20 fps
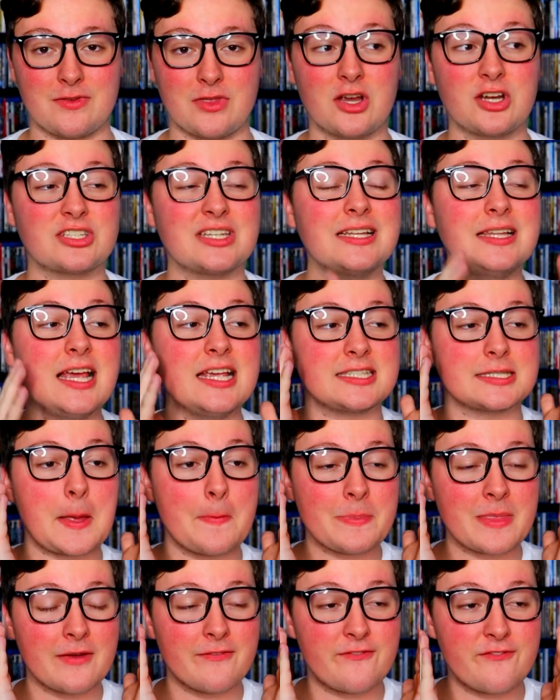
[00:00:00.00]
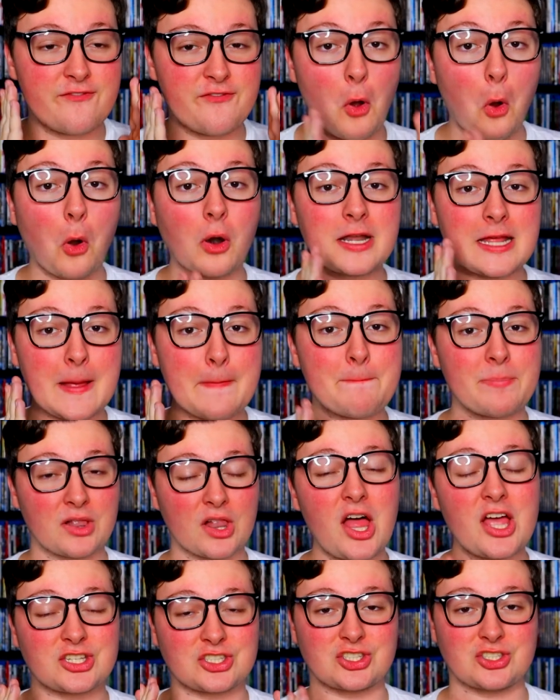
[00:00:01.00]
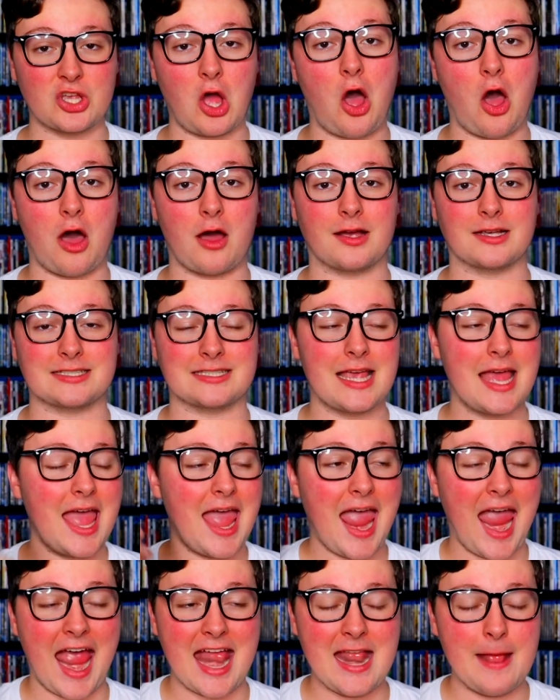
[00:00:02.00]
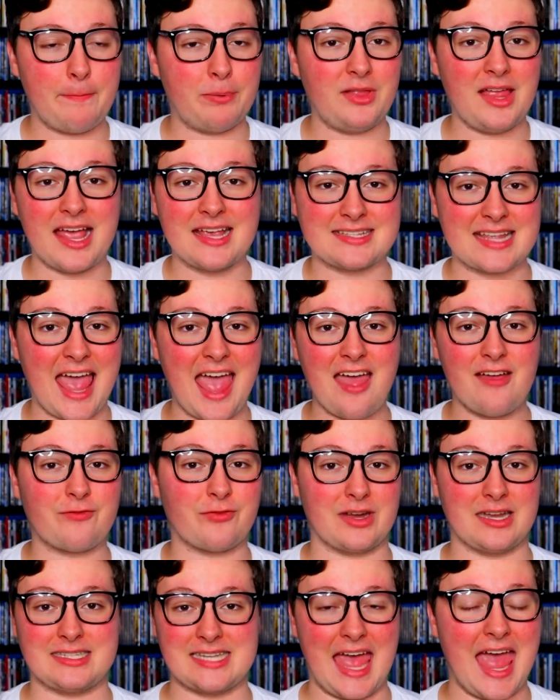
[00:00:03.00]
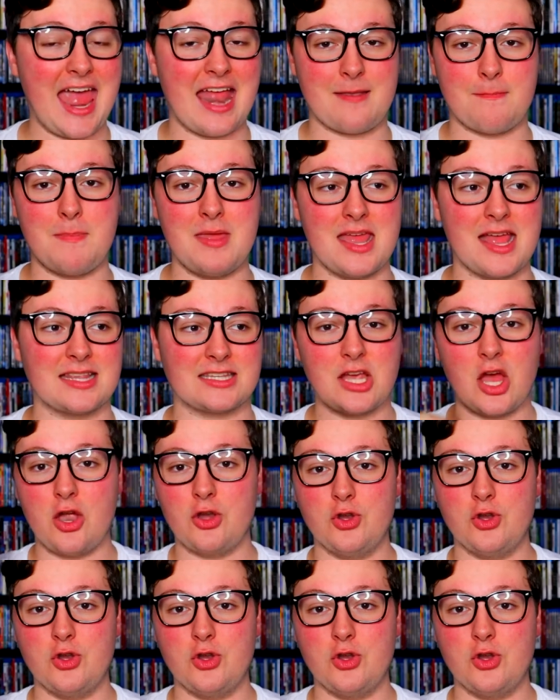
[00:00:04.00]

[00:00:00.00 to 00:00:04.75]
There's at least 40 plus songs, and it plays every 10 minutes.